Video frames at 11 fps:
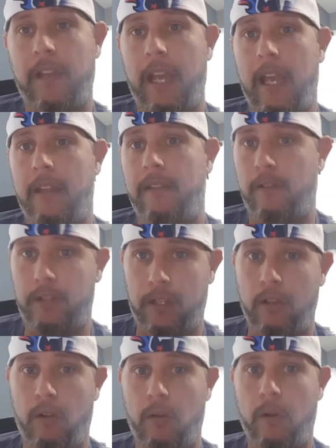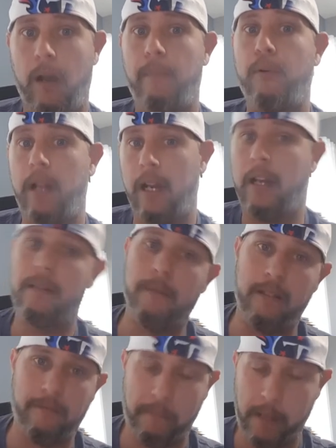and they're still a pretty
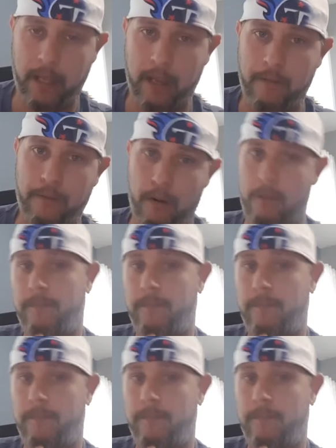inexpensive pen for